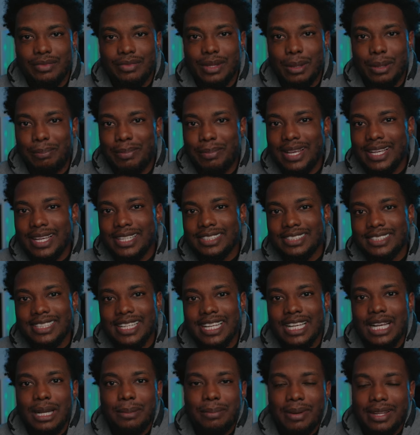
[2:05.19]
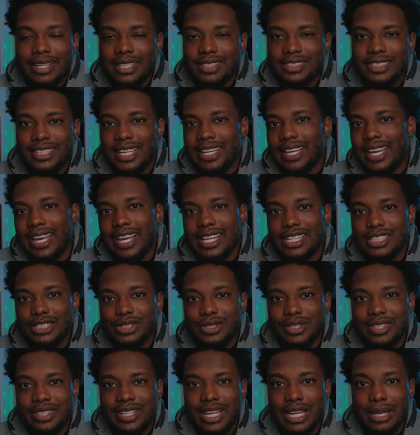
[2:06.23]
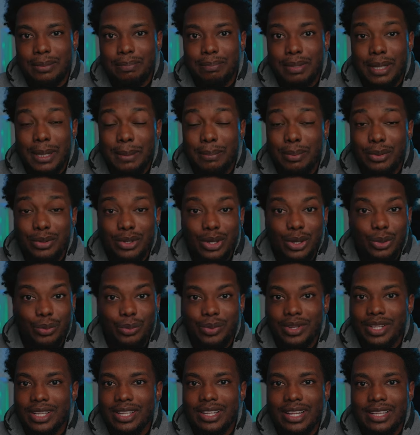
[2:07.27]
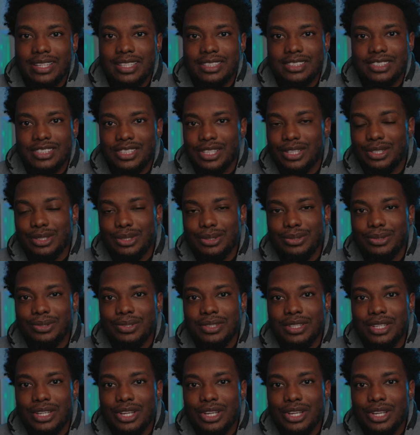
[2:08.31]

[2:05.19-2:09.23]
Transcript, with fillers: The biggest thing about the tech industry that people don't really like to tell you